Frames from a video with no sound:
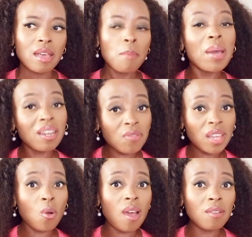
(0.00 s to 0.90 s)
But if they
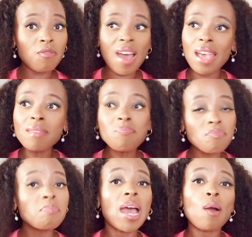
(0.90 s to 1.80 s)
qualify,
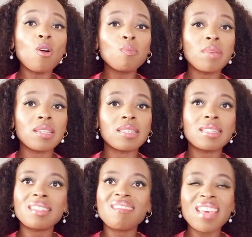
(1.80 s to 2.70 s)
by all means,